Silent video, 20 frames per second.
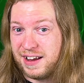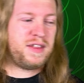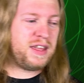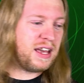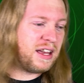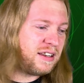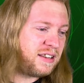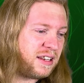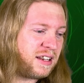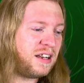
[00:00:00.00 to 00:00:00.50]
The
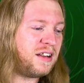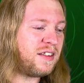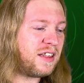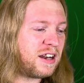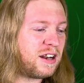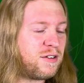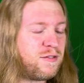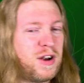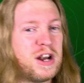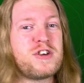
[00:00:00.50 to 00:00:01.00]
idea that
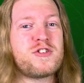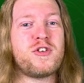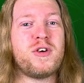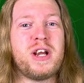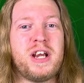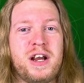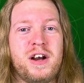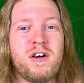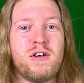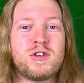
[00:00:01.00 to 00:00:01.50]
adventuring
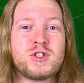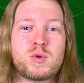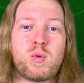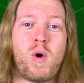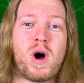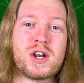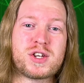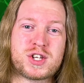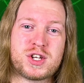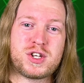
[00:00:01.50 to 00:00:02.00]
heroes
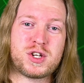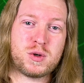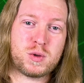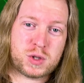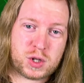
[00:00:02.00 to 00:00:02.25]
want to do